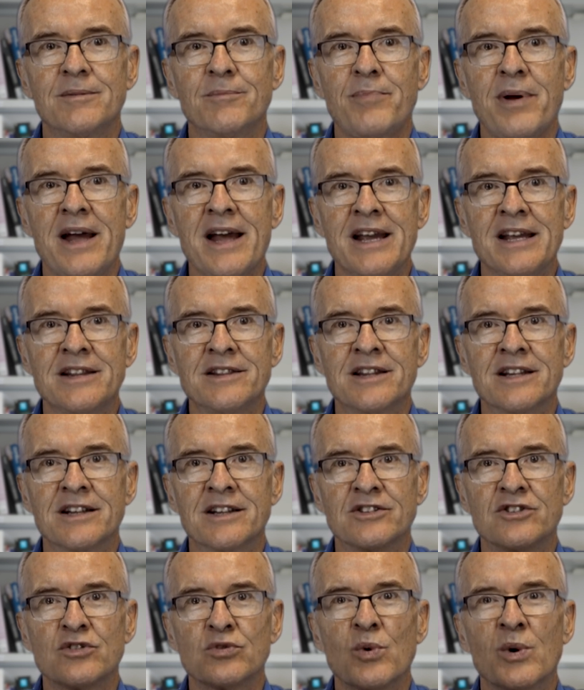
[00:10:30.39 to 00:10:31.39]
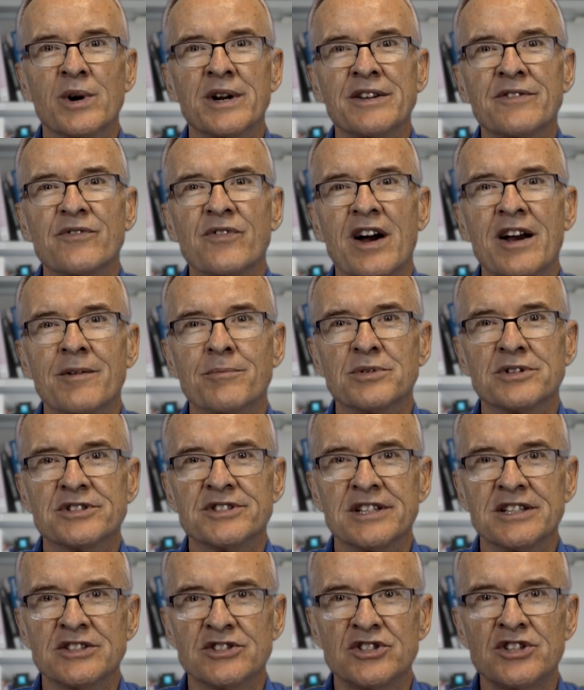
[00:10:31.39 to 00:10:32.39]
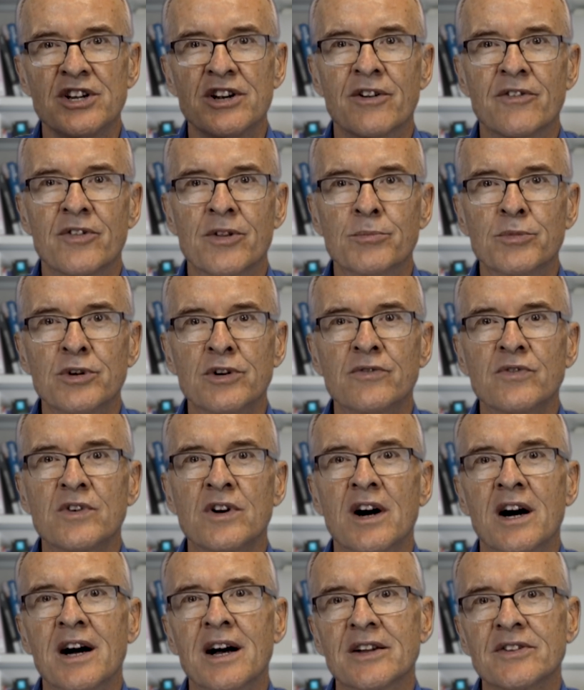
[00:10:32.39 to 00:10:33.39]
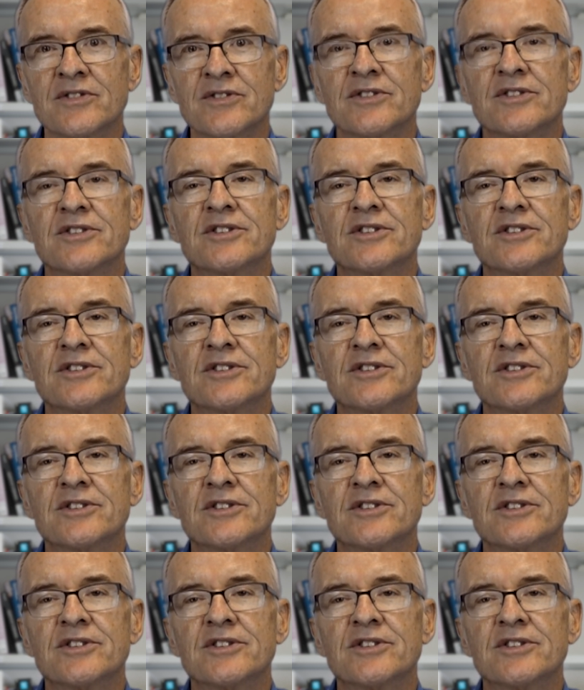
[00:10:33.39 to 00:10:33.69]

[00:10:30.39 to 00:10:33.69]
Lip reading: pay the 25% share of the move cost.